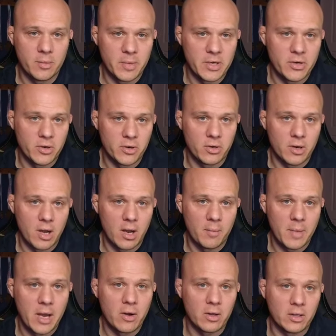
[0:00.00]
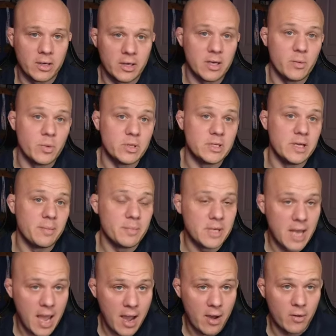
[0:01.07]
I mean, your alkalinity would dip
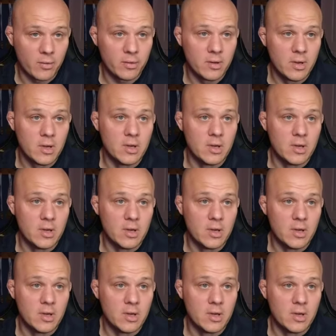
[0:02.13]
down.